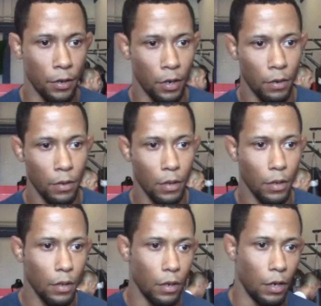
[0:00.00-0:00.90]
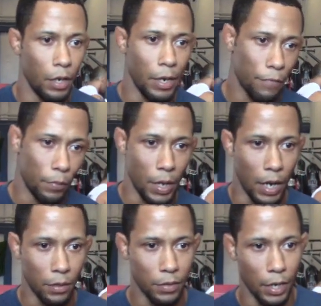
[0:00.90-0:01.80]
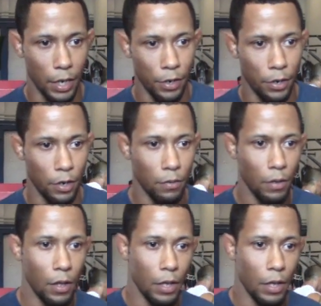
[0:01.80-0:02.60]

you know, uh, from the outside, you know.